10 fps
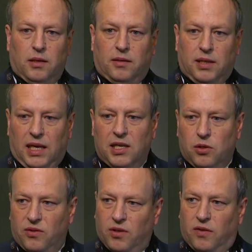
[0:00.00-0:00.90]
the
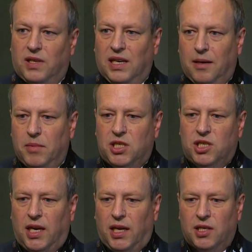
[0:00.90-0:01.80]
issues of climate
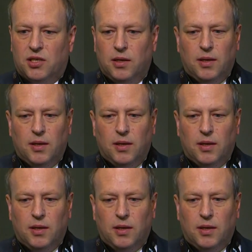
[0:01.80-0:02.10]
change.